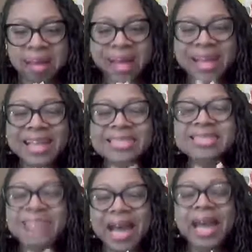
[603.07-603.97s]
has
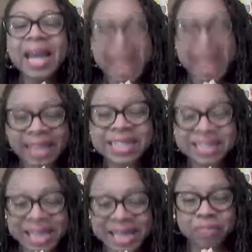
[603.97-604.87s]
not had a
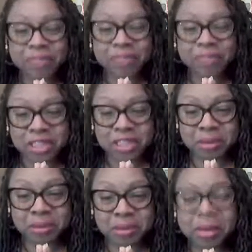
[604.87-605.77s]
sinus
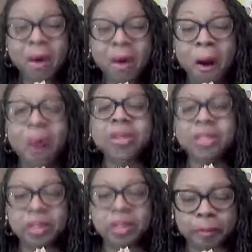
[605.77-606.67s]
infection all
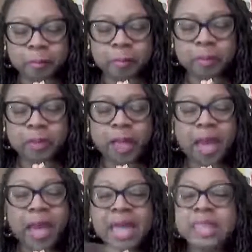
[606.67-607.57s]
year.
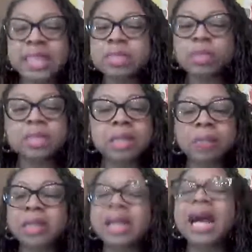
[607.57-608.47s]
And this was
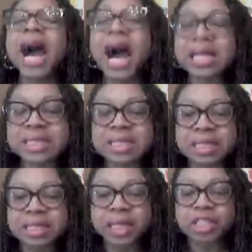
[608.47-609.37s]
something constant
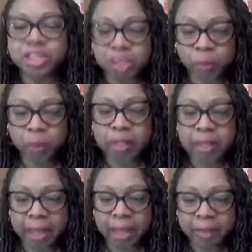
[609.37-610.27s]
that she would
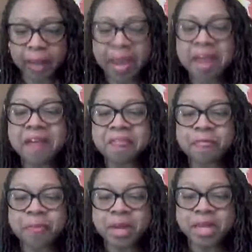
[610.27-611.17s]
get
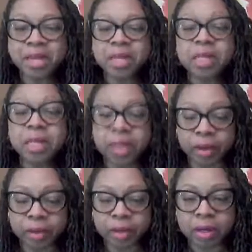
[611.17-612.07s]
every
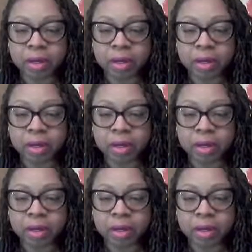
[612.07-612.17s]
year